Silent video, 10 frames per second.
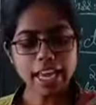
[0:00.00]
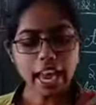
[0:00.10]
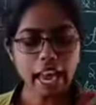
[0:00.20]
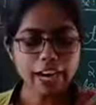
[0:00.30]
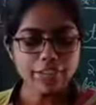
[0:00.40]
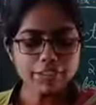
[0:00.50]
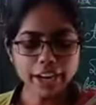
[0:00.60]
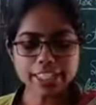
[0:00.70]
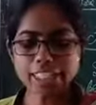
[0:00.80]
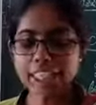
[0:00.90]
and
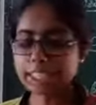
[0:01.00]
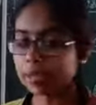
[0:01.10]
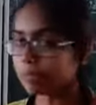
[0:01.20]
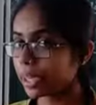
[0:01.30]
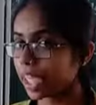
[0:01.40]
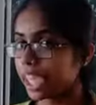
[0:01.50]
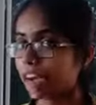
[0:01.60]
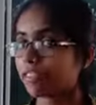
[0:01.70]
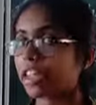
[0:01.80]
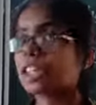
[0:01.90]
finally they break
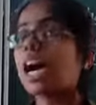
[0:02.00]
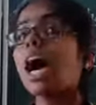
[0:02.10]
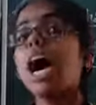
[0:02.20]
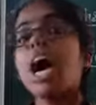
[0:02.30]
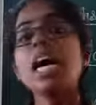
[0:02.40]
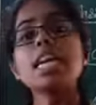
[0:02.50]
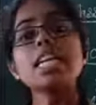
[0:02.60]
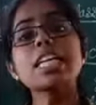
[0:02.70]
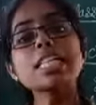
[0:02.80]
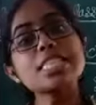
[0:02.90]
away
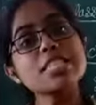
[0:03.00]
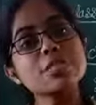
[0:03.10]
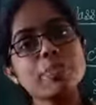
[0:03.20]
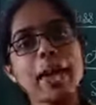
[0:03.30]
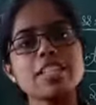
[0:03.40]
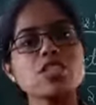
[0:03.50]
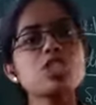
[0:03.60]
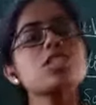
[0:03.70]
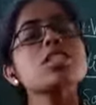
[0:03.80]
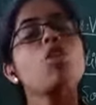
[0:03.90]
the rigid
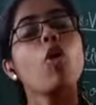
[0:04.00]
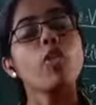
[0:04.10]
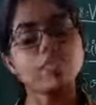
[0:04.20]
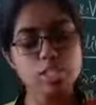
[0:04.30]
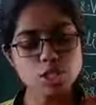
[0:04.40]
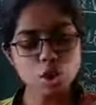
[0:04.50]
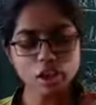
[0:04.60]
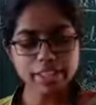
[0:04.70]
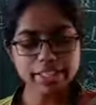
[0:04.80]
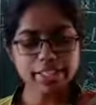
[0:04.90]
pattern of the
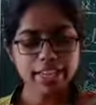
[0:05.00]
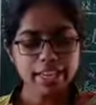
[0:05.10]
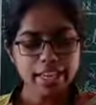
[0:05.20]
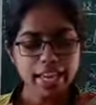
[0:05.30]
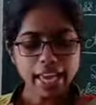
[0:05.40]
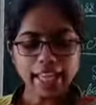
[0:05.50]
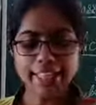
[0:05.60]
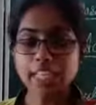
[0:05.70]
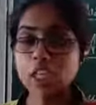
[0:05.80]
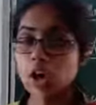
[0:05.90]
solid
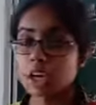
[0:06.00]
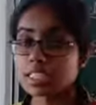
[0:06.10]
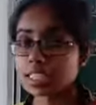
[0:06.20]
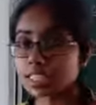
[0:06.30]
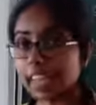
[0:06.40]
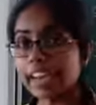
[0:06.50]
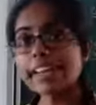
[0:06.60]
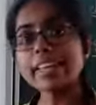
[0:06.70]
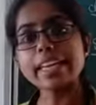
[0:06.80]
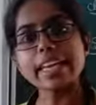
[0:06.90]
and the
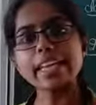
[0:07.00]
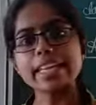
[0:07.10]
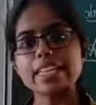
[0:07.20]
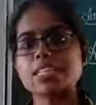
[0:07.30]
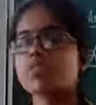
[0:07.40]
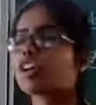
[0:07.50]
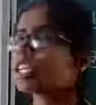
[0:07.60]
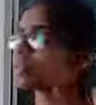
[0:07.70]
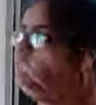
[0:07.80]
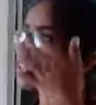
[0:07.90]
constant increase.
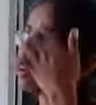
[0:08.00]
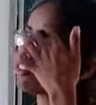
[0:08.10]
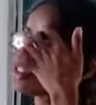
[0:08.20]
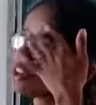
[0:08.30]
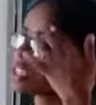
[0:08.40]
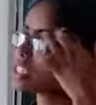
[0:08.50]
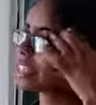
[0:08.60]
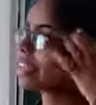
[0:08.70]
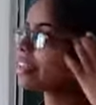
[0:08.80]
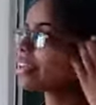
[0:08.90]
What is meaning of
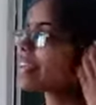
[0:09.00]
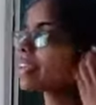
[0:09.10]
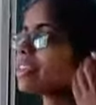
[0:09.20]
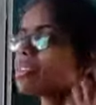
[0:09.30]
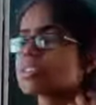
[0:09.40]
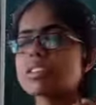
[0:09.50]
constant increase?